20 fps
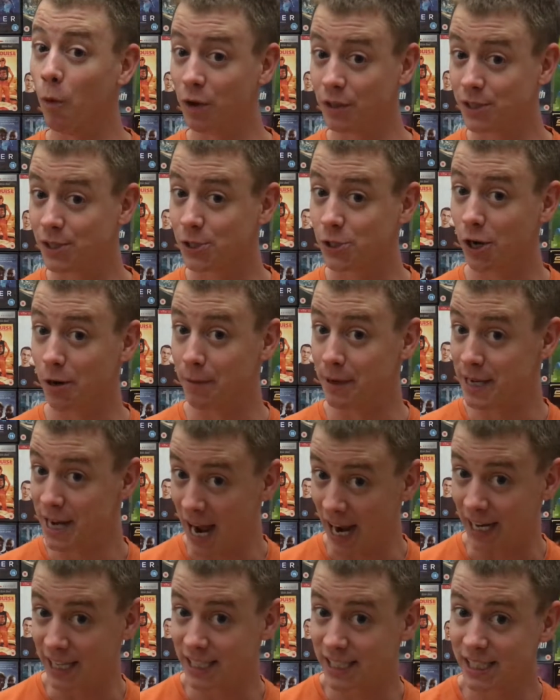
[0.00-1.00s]
one stormy
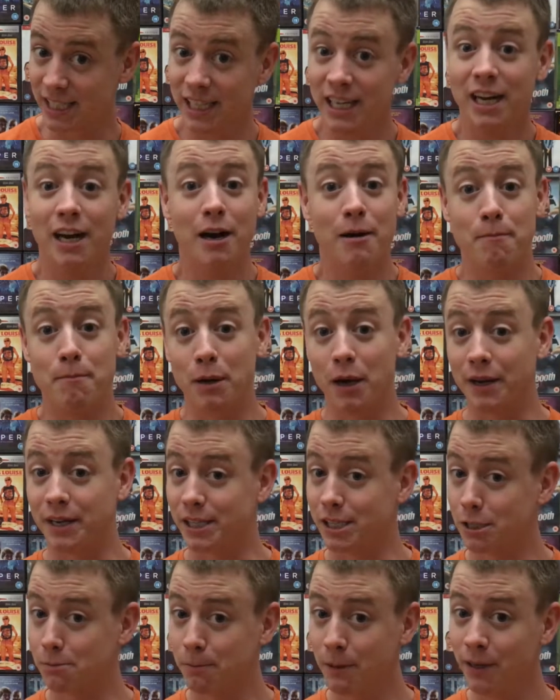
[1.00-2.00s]
night. Blood
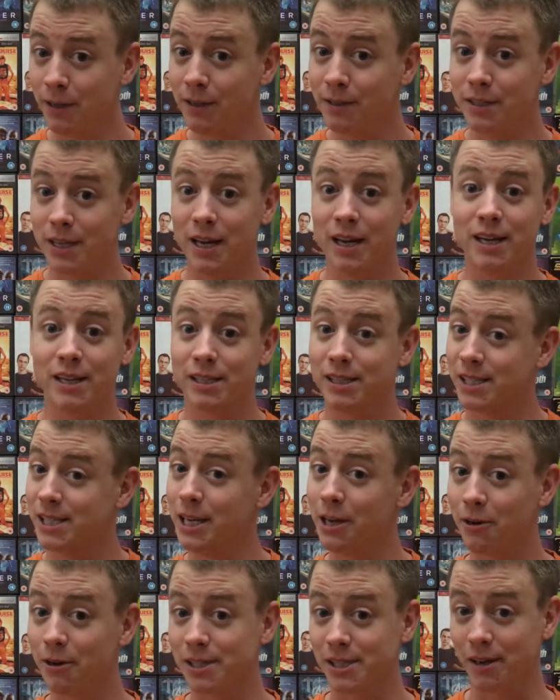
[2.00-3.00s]
is spilt,
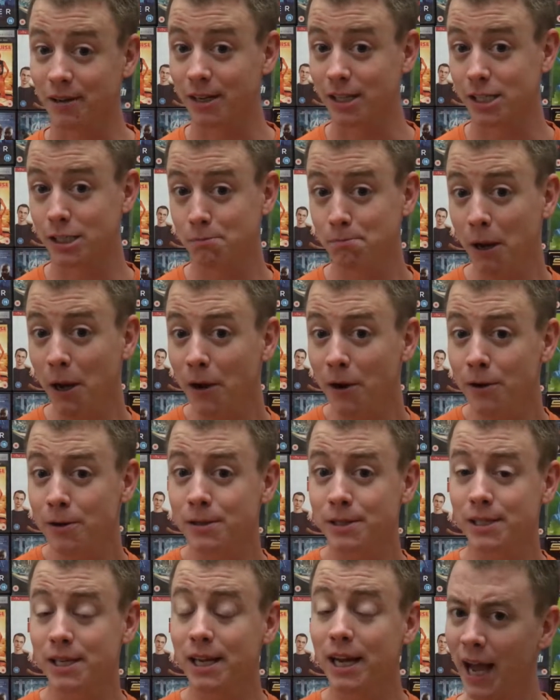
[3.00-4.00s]
secrets are
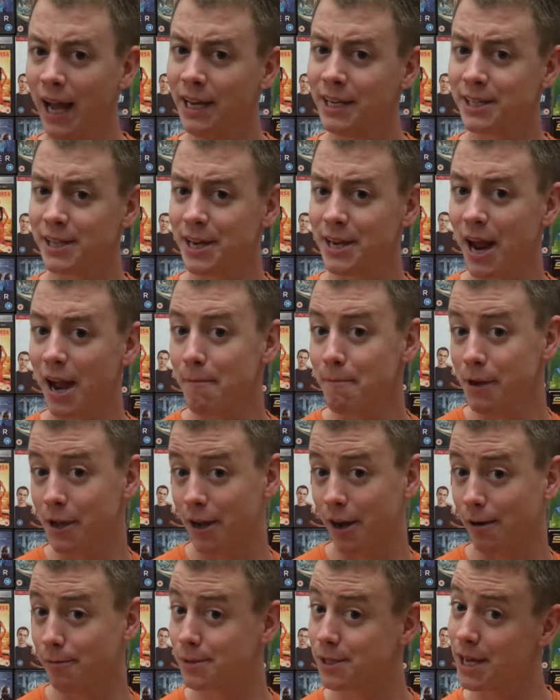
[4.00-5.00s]
exposed, and the night
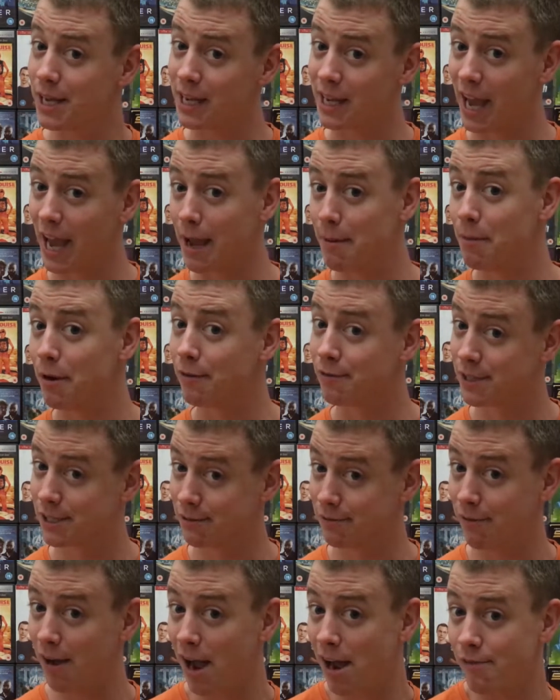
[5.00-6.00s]
becomes a game of
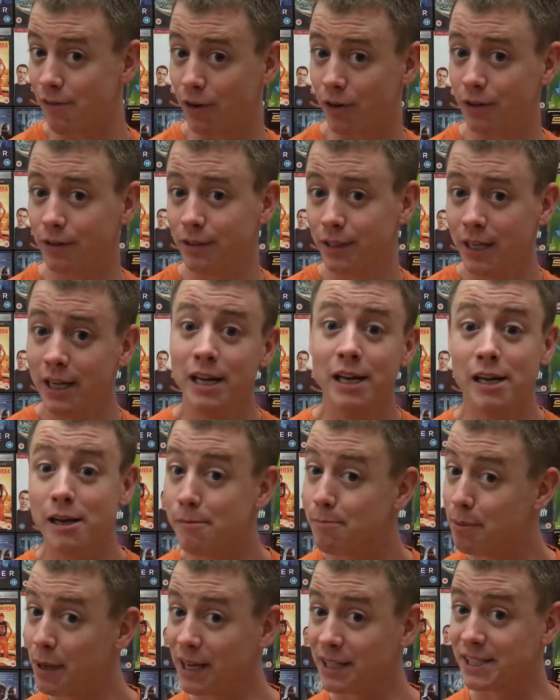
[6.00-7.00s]
survival.
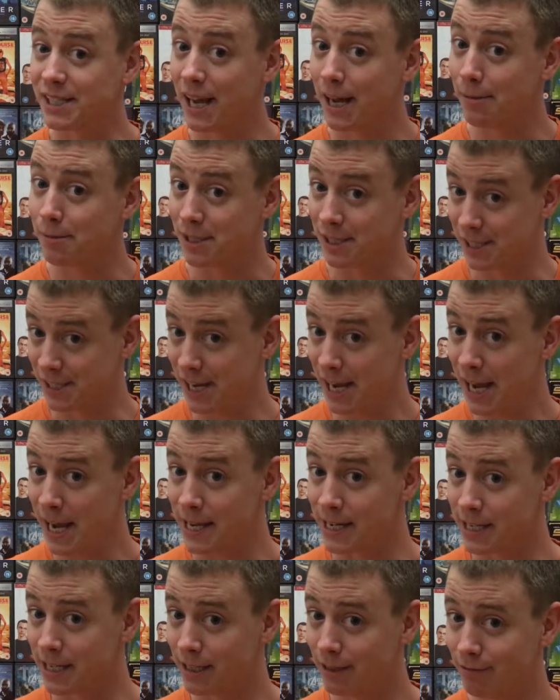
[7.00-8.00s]
Bad times
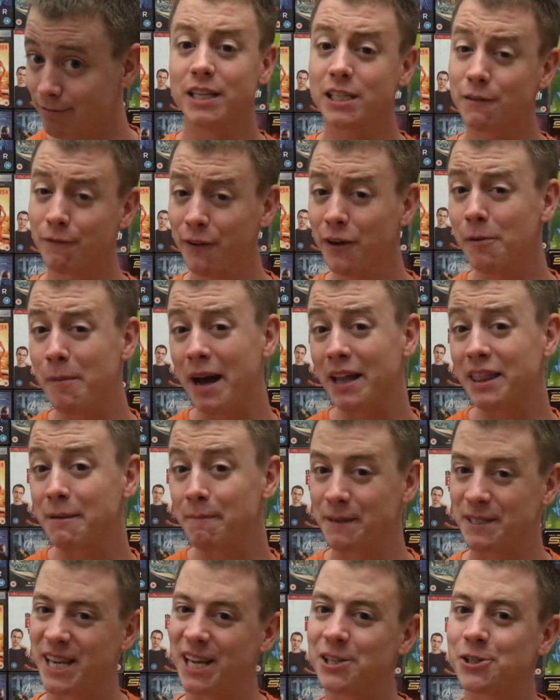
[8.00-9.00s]
indeed. This film had the
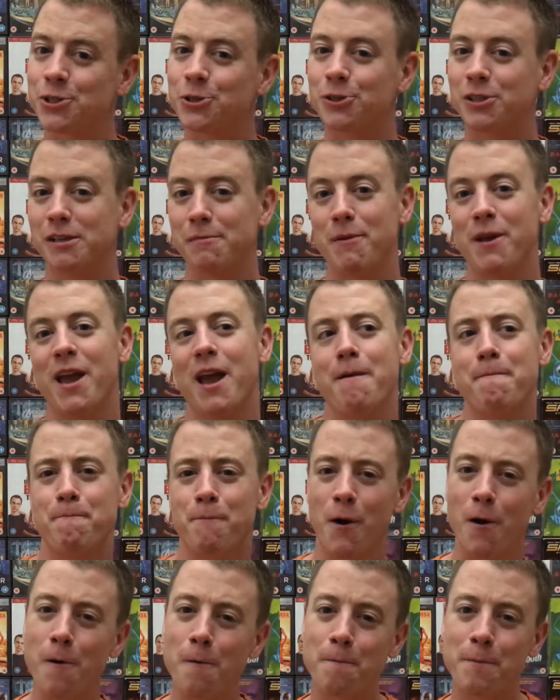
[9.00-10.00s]
potential to be a
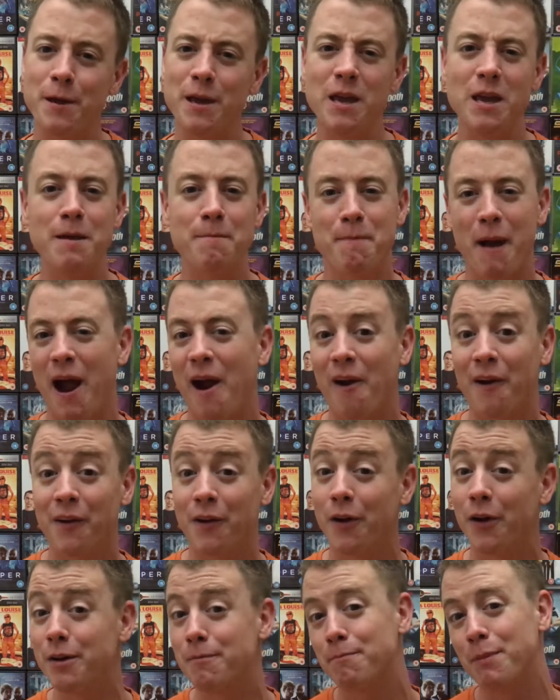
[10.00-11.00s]
pulpy,
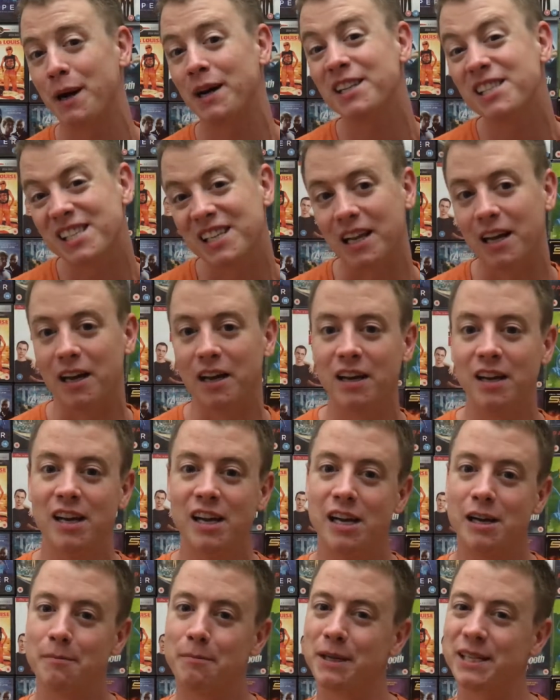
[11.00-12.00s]
paranoid puzzler,
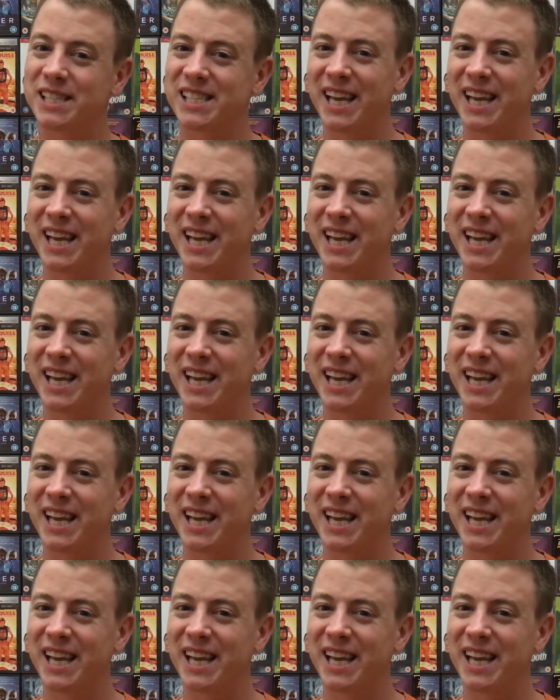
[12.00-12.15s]
but